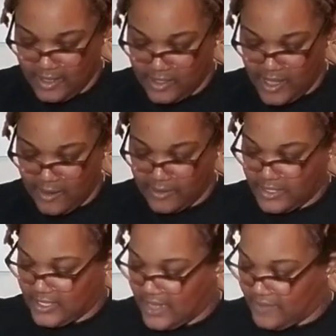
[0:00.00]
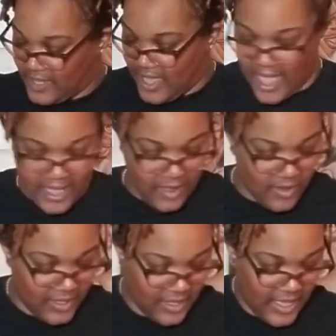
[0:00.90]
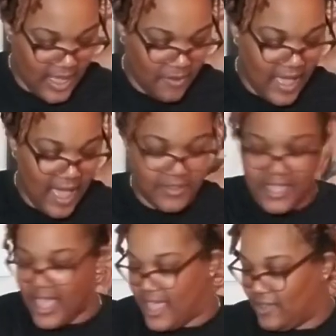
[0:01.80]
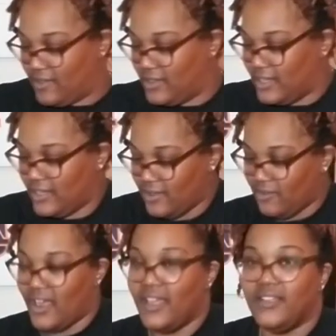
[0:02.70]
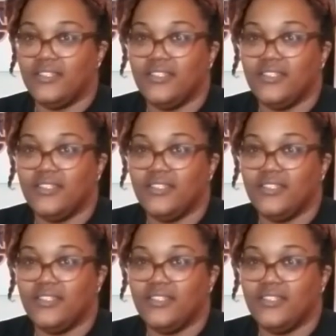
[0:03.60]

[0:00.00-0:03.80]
So I would just have to angle it. I would have to angle it right.